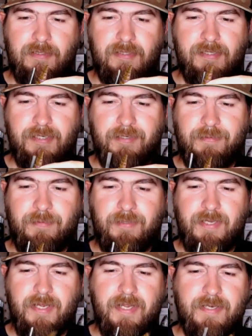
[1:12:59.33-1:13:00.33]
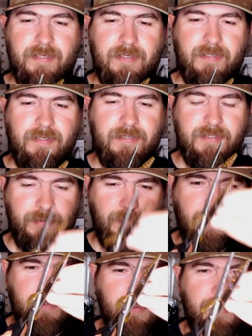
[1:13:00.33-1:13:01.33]
I'm going to cut. See what
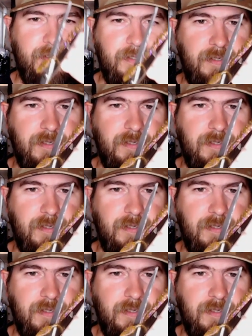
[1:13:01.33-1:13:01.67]
I'm doing here?